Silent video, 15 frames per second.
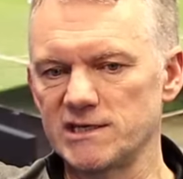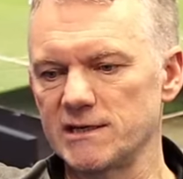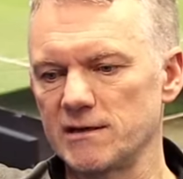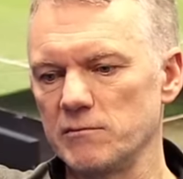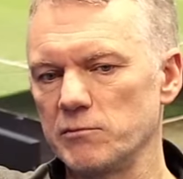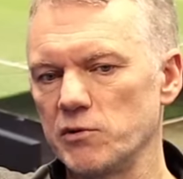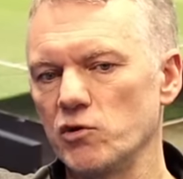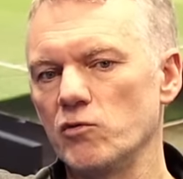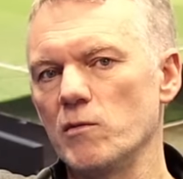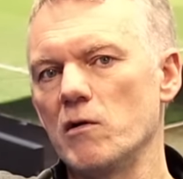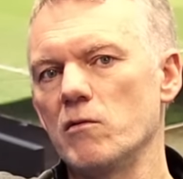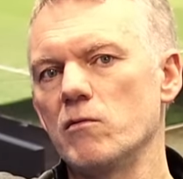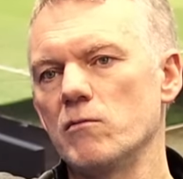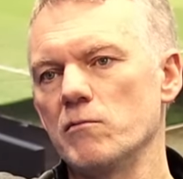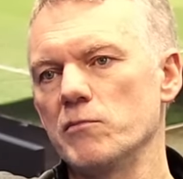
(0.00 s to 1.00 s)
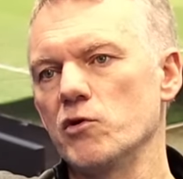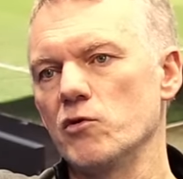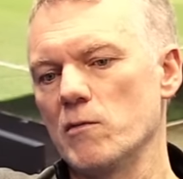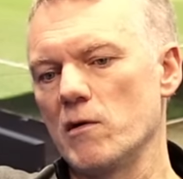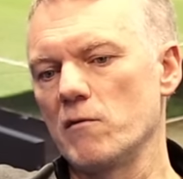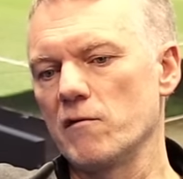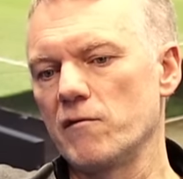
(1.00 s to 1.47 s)
and
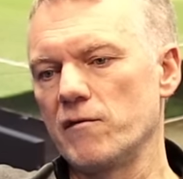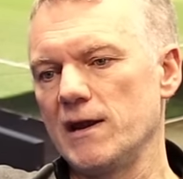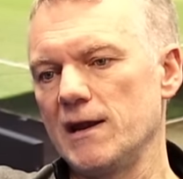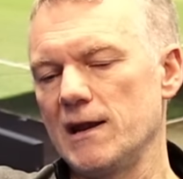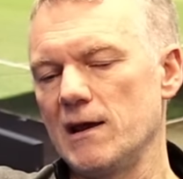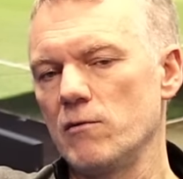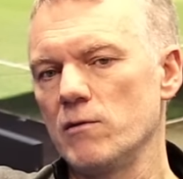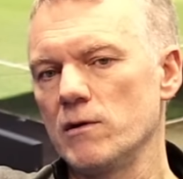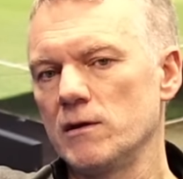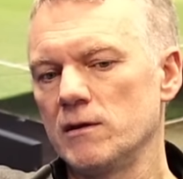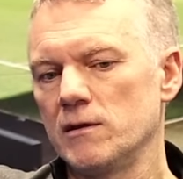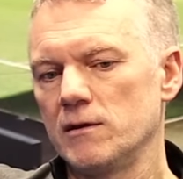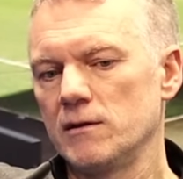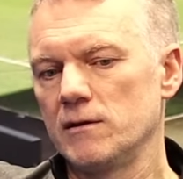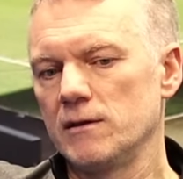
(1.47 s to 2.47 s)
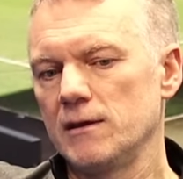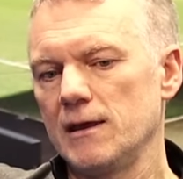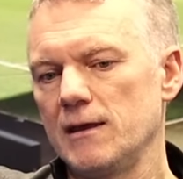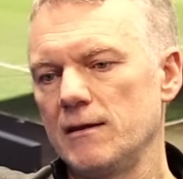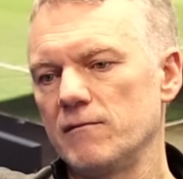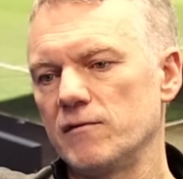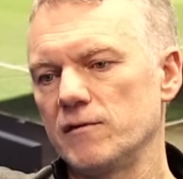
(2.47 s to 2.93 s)
Bumo are fit now
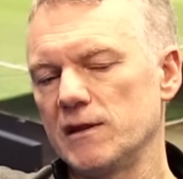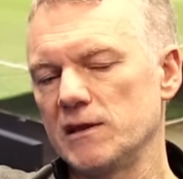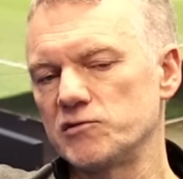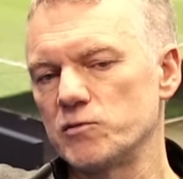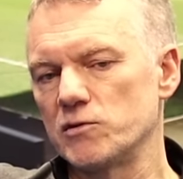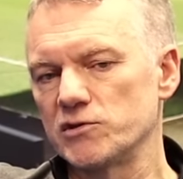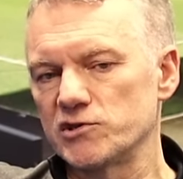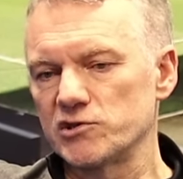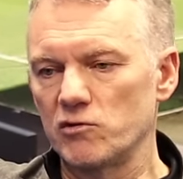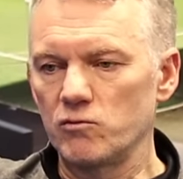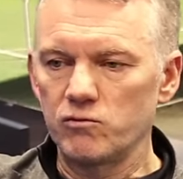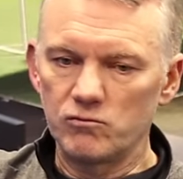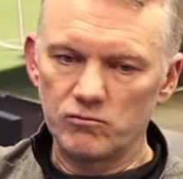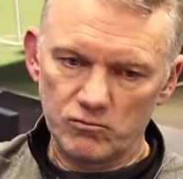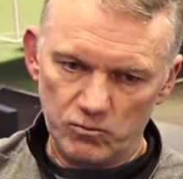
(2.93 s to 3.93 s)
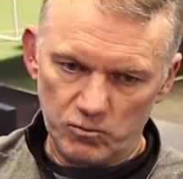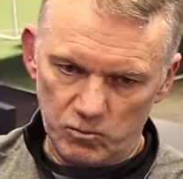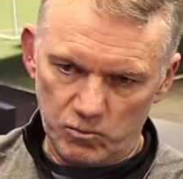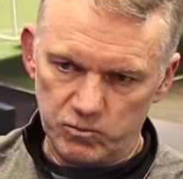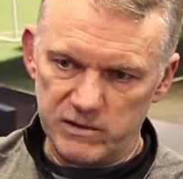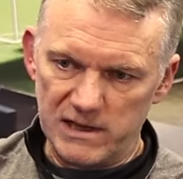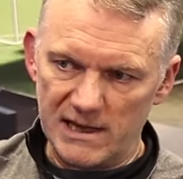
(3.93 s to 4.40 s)
for this one. So
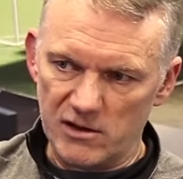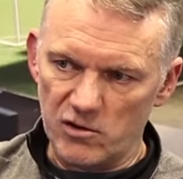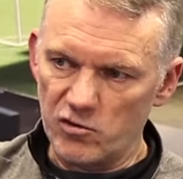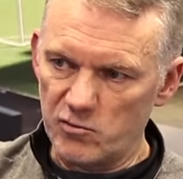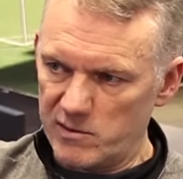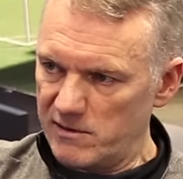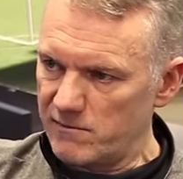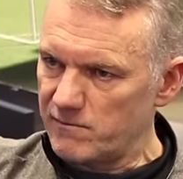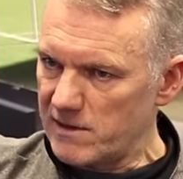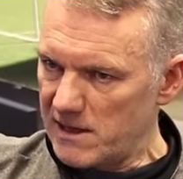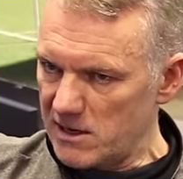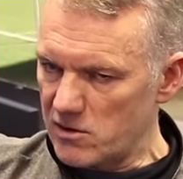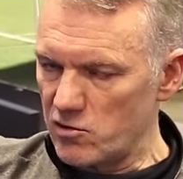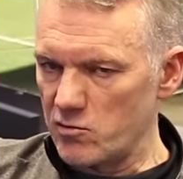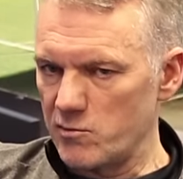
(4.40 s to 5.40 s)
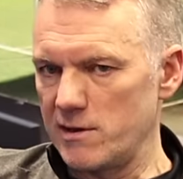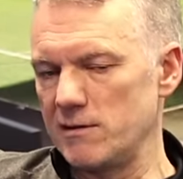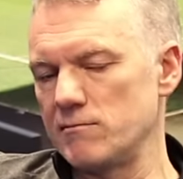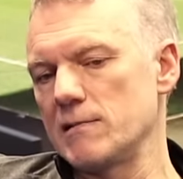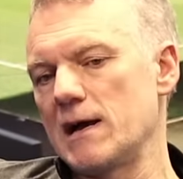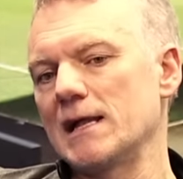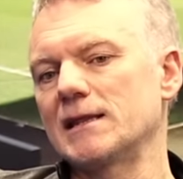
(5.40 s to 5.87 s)
they're gonna be
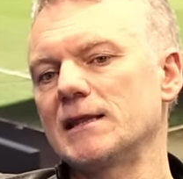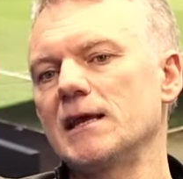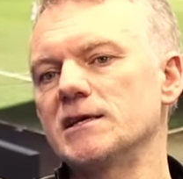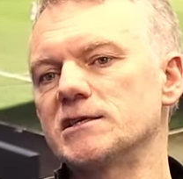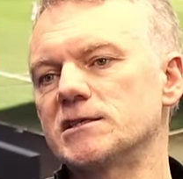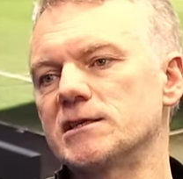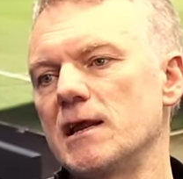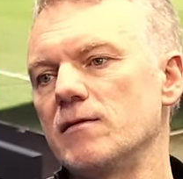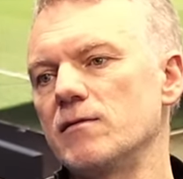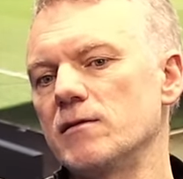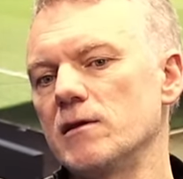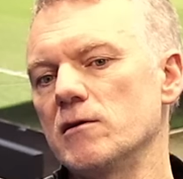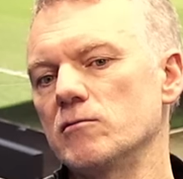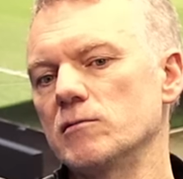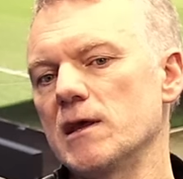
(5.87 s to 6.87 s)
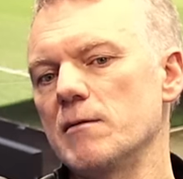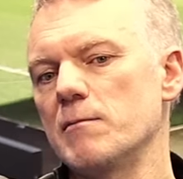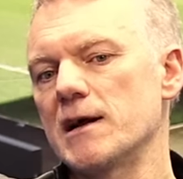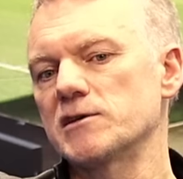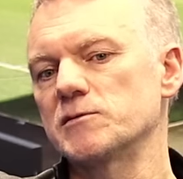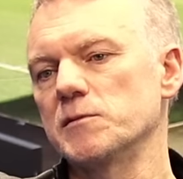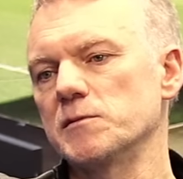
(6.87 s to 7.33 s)
at their strength, you know, their
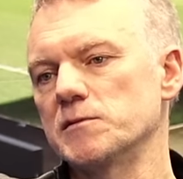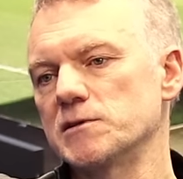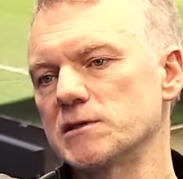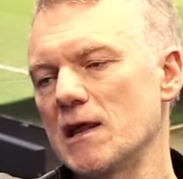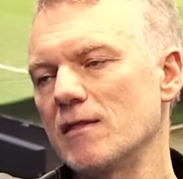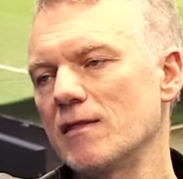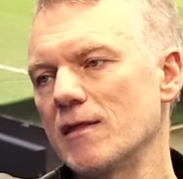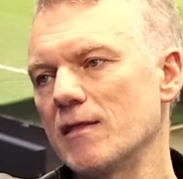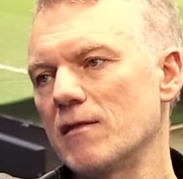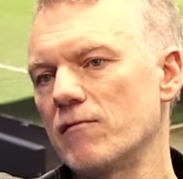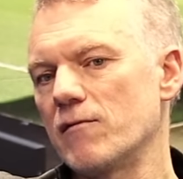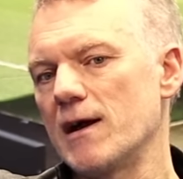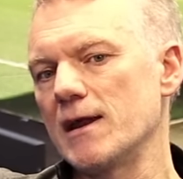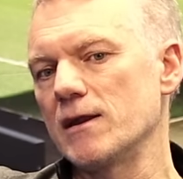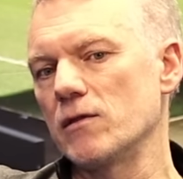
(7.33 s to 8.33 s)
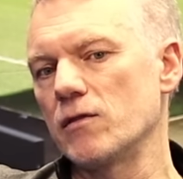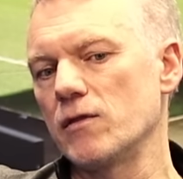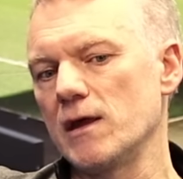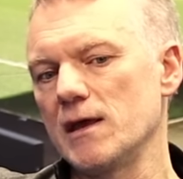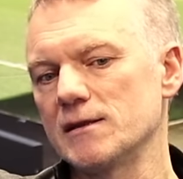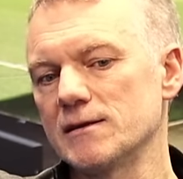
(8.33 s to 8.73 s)
maximum strength in the final third.